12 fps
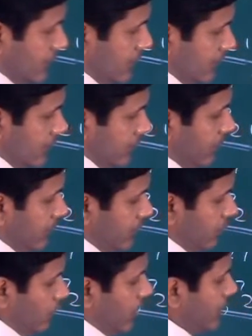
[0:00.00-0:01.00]
And then bring
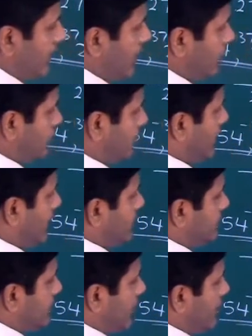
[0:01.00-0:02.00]
the 1 down. So it
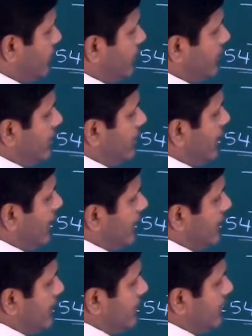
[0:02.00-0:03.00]
becomes
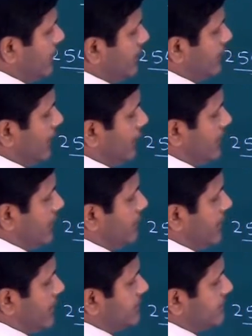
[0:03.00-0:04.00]
180. And then
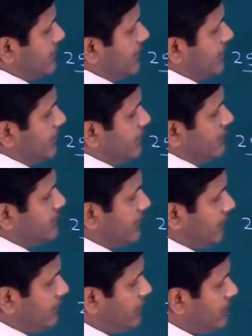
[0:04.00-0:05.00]
minus another
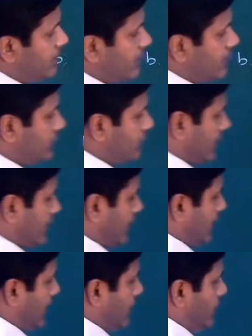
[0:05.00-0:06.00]
37. So I
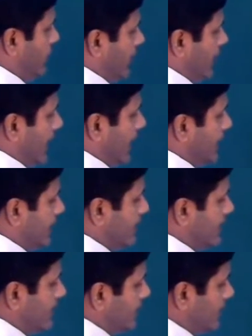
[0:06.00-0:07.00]
take
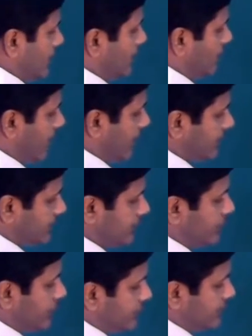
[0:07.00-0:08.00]
180 minus
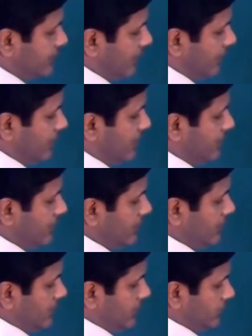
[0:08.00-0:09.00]
37.
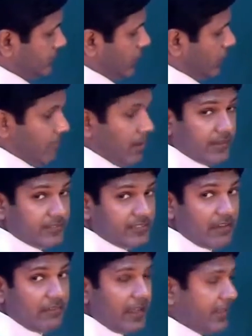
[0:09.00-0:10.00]
0 minus
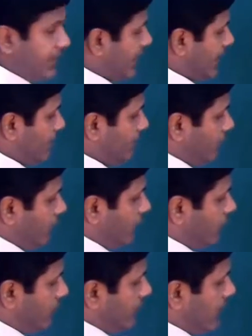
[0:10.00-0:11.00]
7, I can't. Borrow
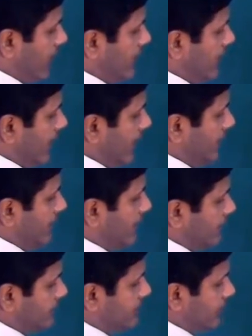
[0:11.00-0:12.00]
from 8. 8
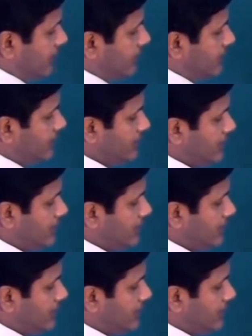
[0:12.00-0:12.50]
becomes 7.